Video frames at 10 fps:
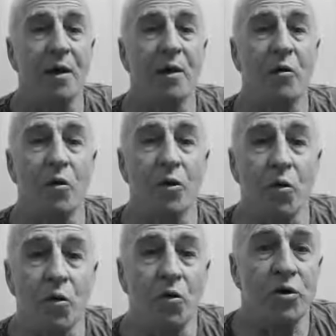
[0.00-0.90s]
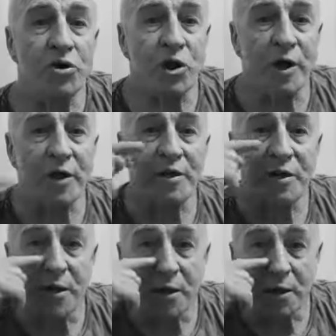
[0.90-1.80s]
with all the checks,
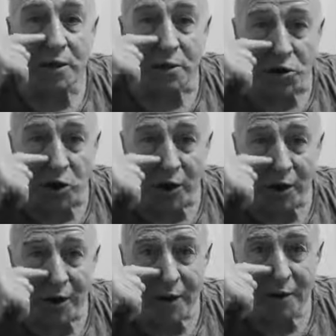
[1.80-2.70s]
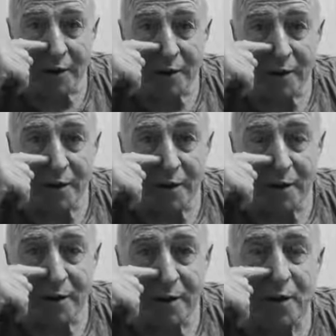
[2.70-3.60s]
to check here,
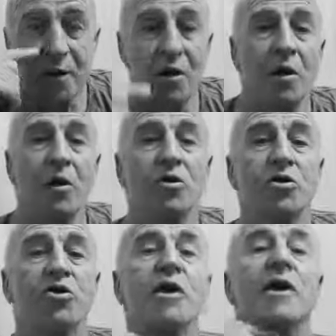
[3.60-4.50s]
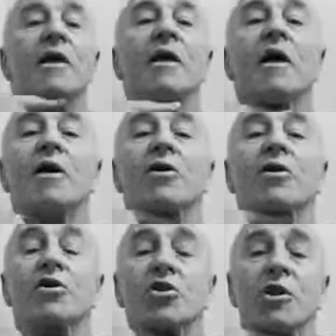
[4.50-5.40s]
to check under the
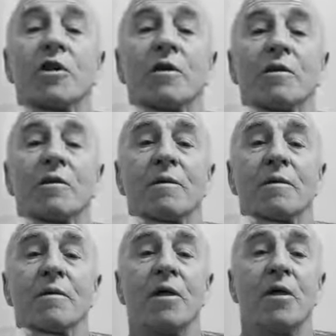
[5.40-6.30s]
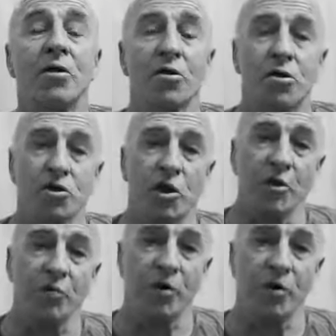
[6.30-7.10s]
chin, to check whether